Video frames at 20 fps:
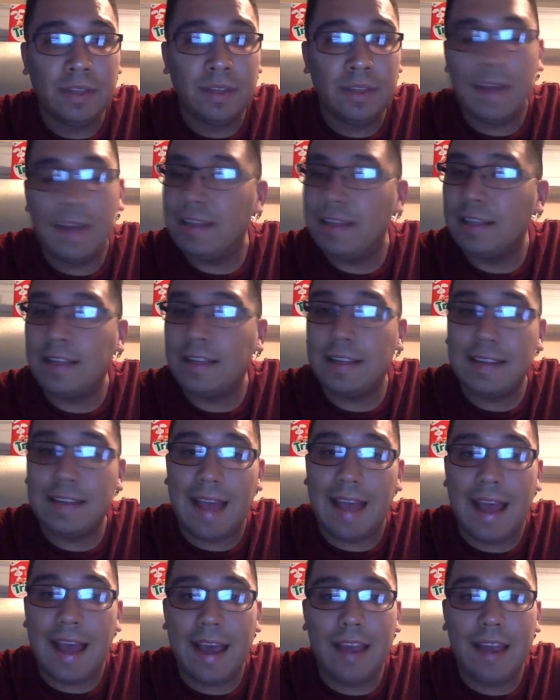I think that
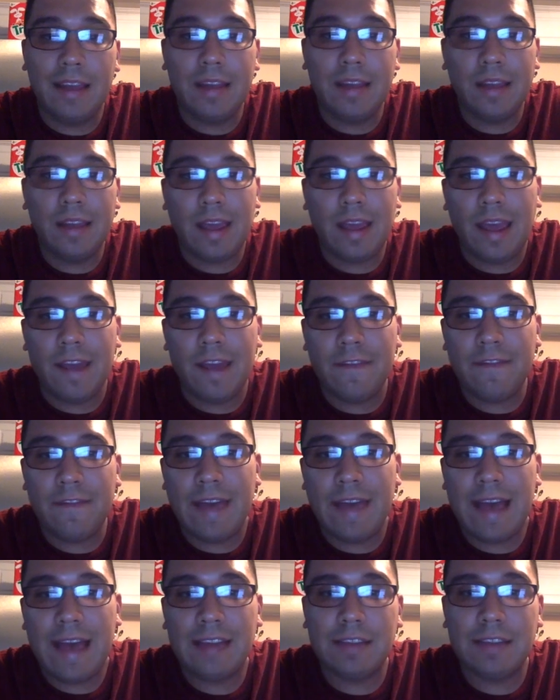dying a
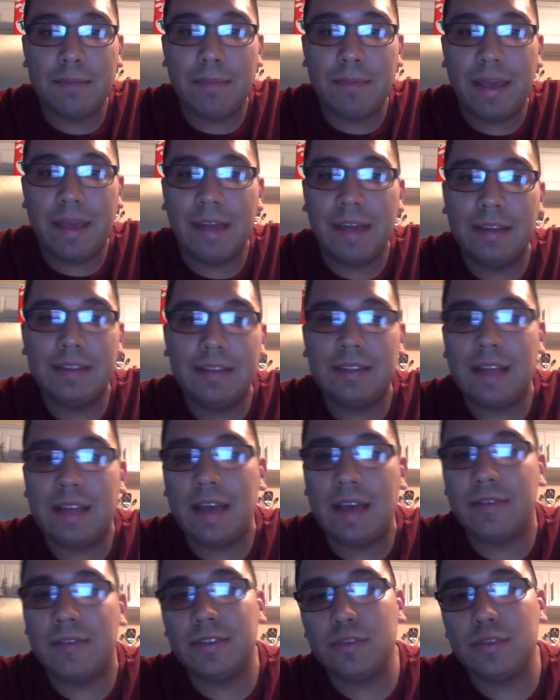fast and painless
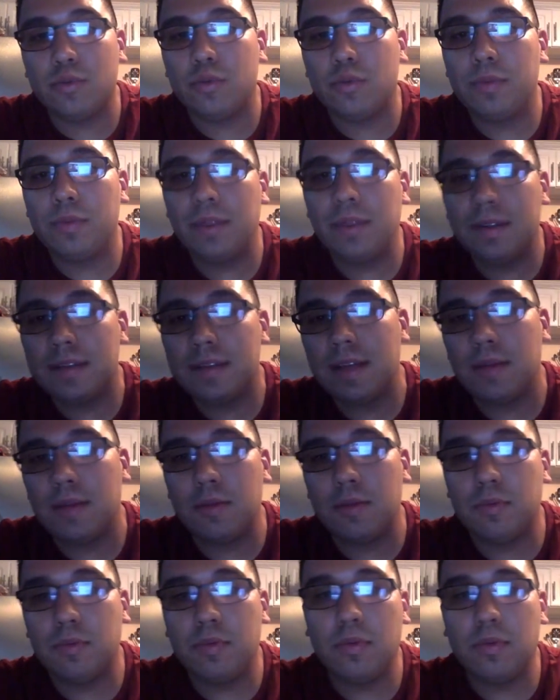death is normally
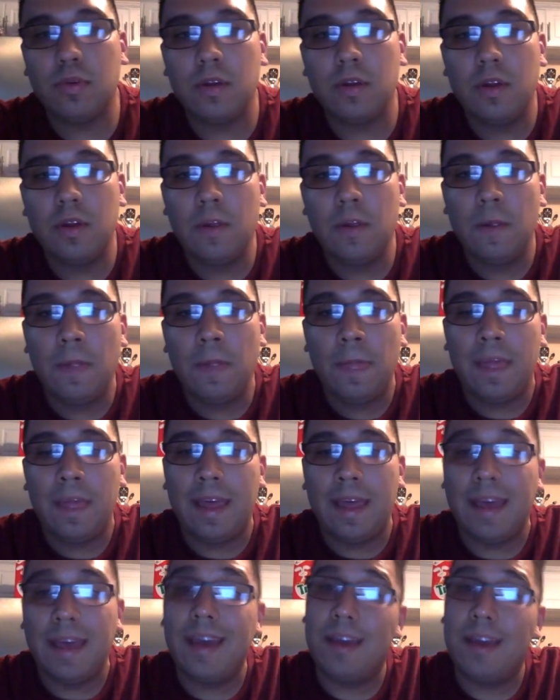acceptable
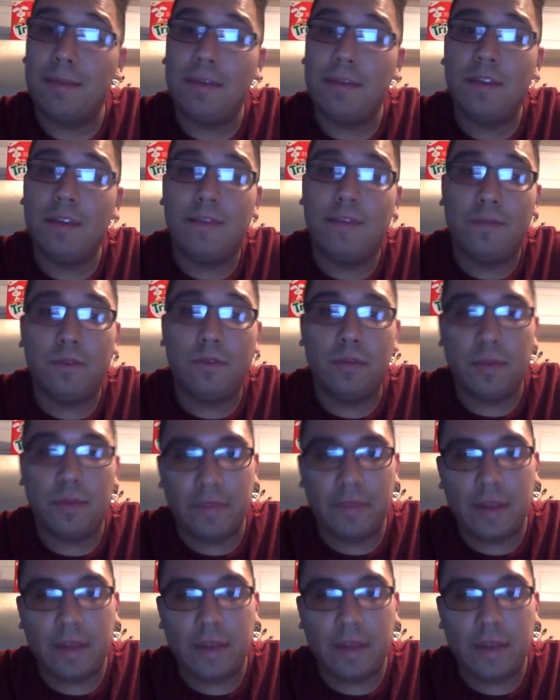and can be a form of